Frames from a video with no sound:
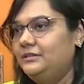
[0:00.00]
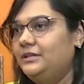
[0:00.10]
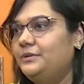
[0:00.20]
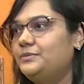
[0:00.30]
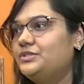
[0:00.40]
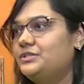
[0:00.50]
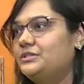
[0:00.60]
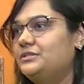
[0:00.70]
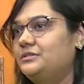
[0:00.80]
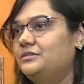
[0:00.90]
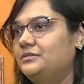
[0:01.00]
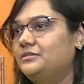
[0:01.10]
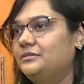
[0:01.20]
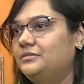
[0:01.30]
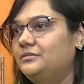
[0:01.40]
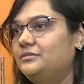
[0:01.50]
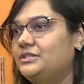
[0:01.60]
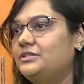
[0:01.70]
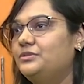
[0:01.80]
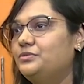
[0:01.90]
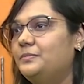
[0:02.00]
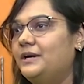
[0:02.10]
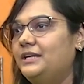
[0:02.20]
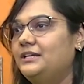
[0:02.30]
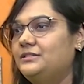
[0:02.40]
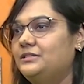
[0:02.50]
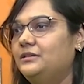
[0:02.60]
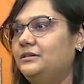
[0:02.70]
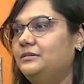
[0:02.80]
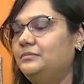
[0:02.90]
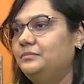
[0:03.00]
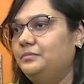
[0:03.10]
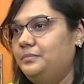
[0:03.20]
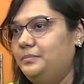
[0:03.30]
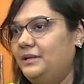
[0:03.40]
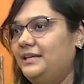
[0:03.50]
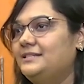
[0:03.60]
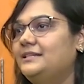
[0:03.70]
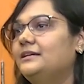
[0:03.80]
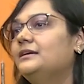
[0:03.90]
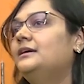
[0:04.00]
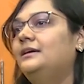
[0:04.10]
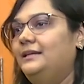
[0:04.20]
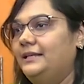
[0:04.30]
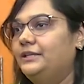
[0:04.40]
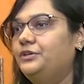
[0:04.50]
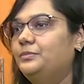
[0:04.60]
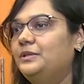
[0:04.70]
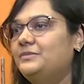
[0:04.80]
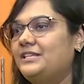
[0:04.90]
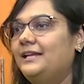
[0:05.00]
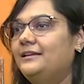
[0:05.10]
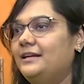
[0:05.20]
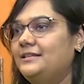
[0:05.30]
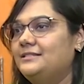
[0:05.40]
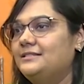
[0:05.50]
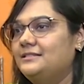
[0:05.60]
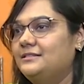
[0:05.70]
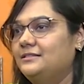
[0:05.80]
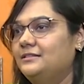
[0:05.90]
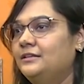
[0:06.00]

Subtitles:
It was just the two parties placing, like the Cuban Missile Crisis.